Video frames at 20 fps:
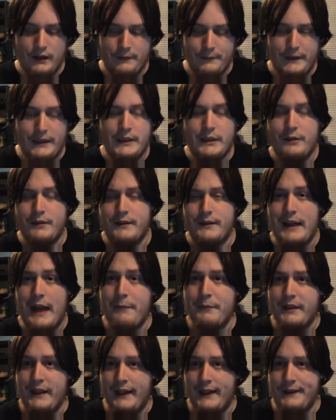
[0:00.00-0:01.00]
He used
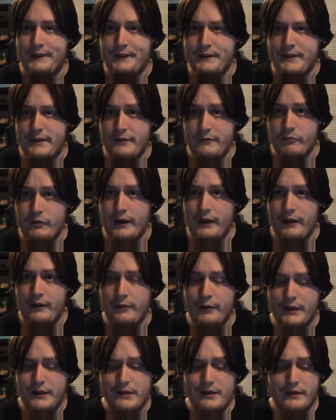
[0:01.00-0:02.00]
zap cannons as well,
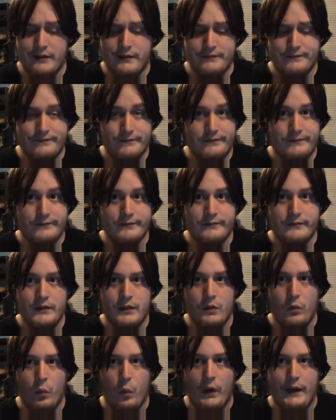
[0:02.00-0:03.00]
which
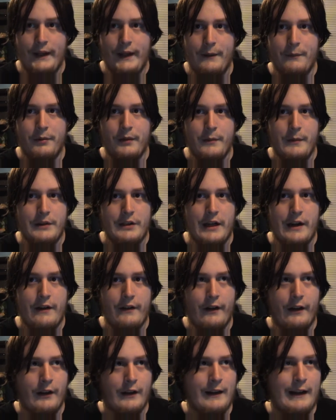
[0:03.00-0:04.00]
one hit pretty much
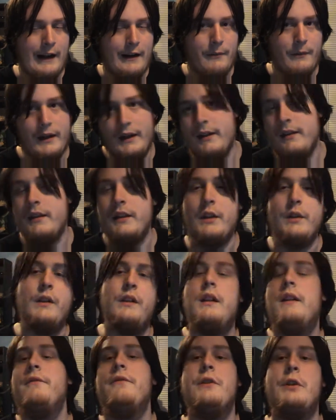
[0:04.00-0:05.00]
a lot of my
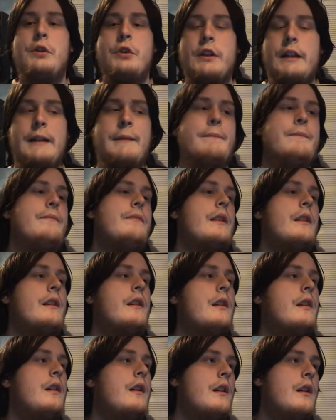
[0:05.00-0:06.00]
infantry.
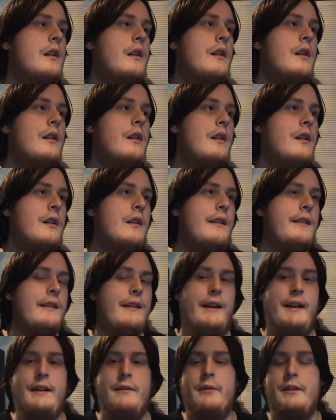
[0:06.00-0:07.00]

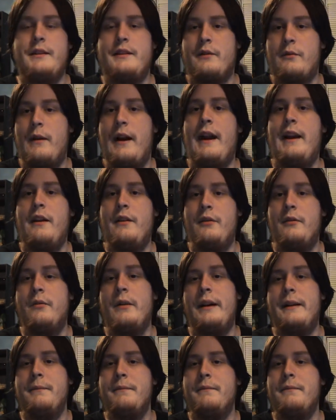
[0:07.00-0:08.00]
And once the Rhino
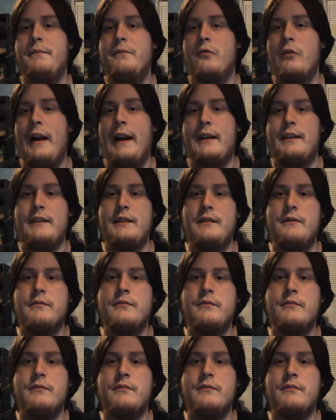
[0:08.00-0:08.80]
went wrecked, it